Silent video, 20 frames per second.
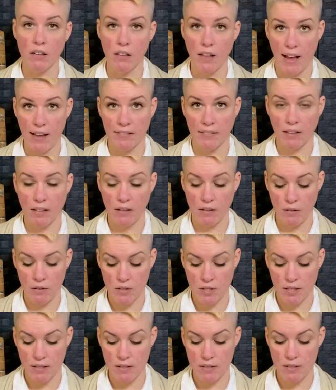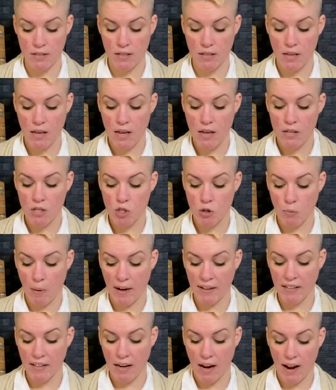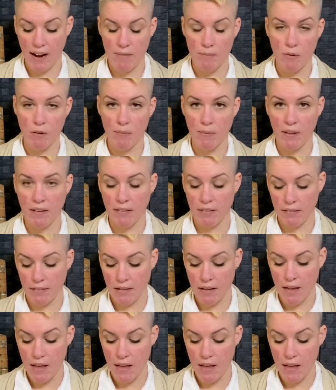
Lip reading: classic illusions, directing eye movements,